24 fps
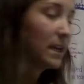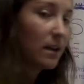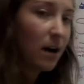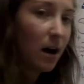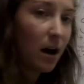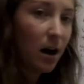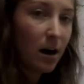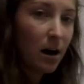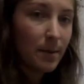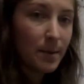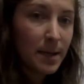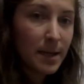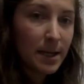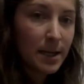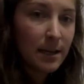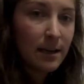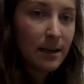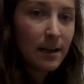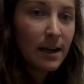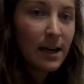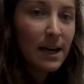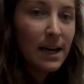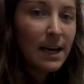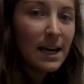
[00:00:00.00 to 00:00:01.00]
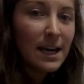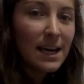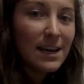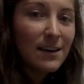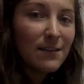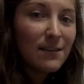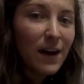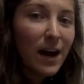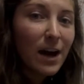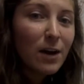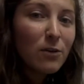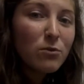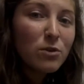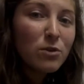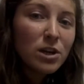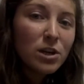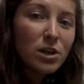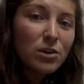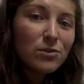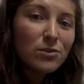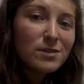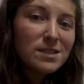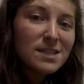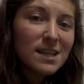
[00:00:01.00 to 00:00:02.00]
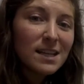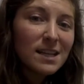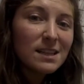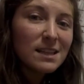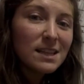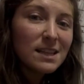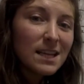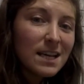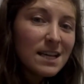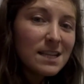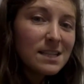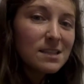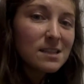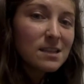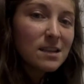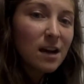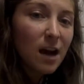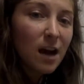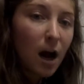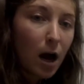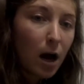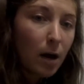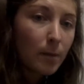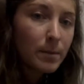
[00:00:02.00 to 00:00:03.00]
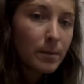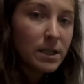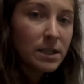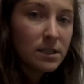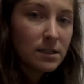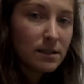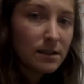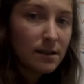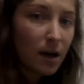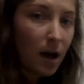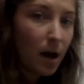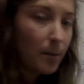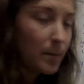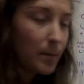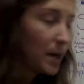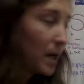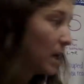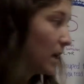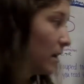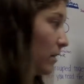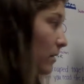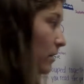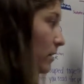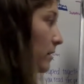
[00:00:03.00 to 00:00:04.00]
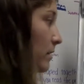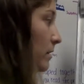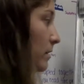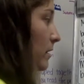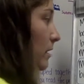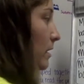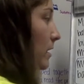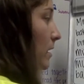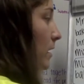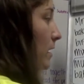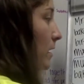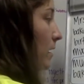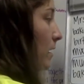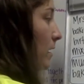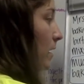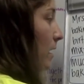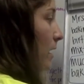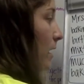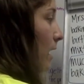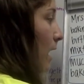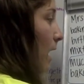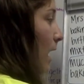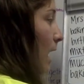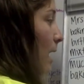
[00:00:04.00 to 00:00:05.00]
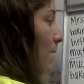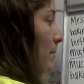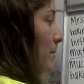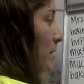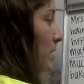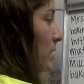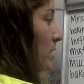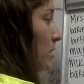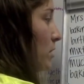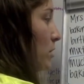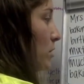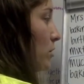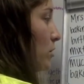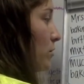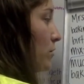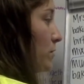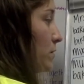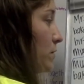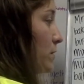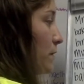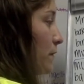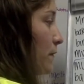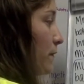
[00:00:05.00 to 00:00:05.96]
common. if I want to use the least common denominator, I'm going to use